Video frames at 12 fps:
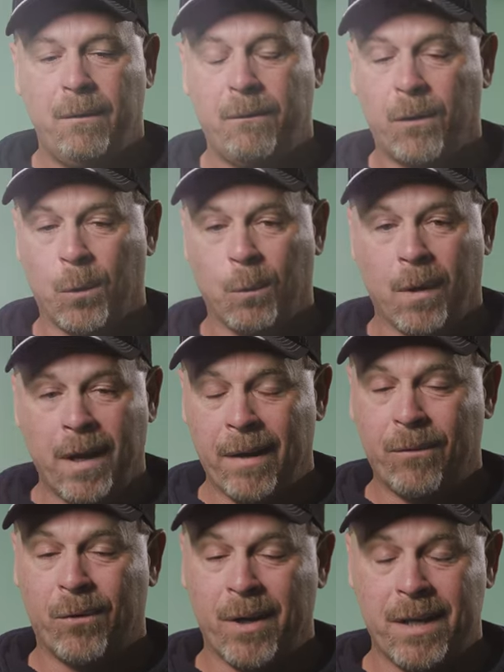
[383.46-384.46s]
for
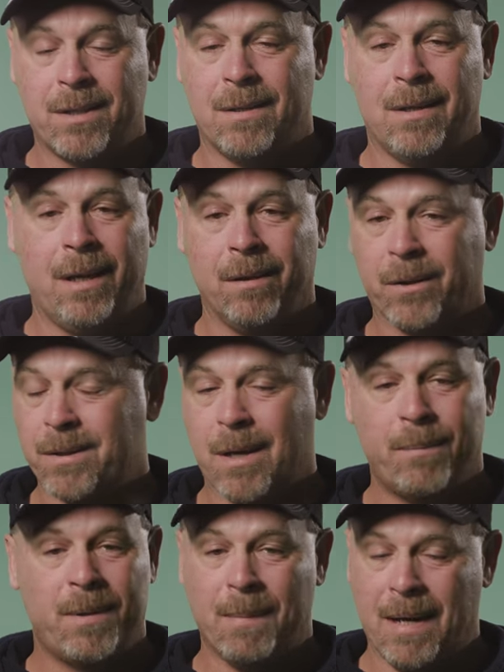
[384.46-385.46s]
whatever reason, he looks
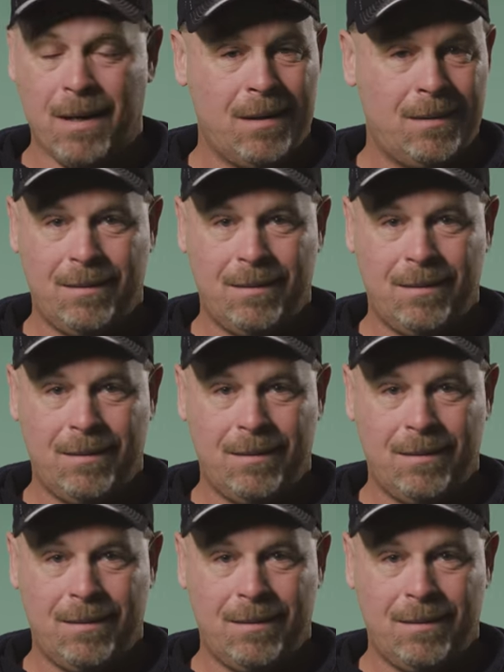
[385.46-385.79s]
up to me.